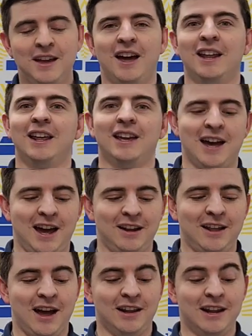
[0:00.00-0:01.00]
And the, cat-
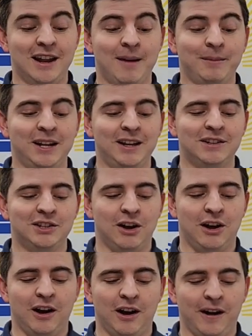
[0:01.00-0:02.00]
uh, the nominees
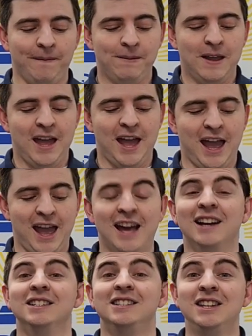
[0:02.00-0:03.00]
are
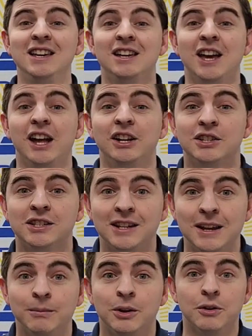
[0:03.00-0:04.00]
a Z gauge
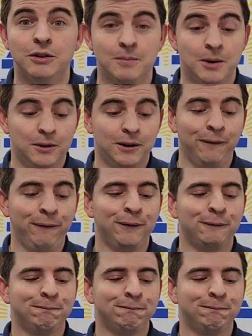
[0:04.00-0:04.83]
steam locomotive,